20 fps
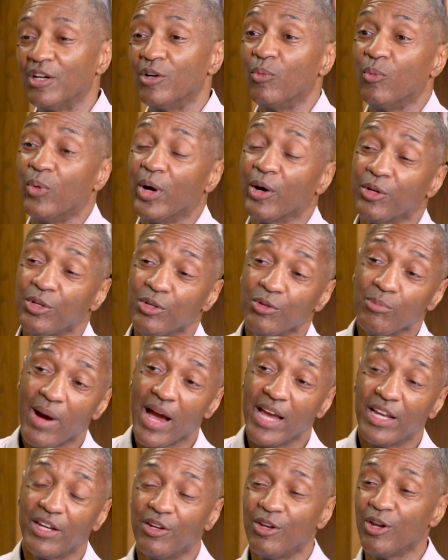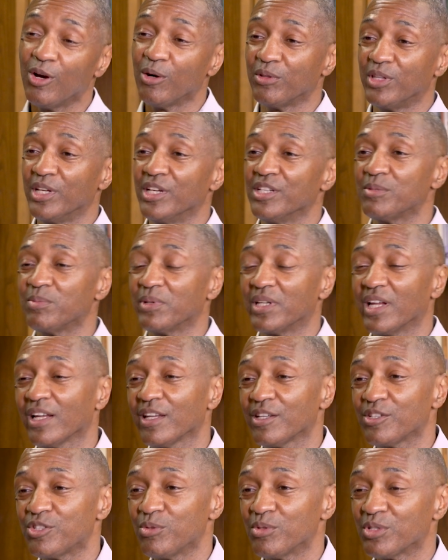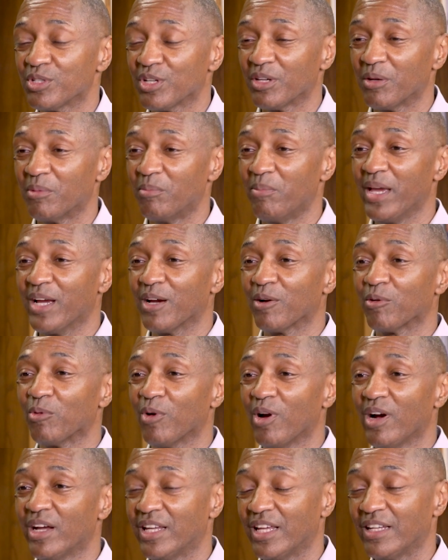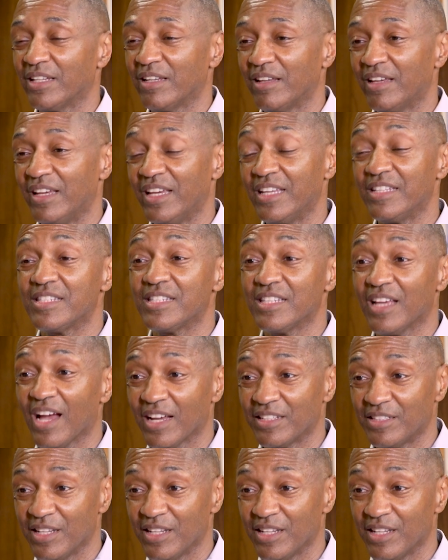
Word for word: Well, you might know this, but LSU is going to make a run at NCI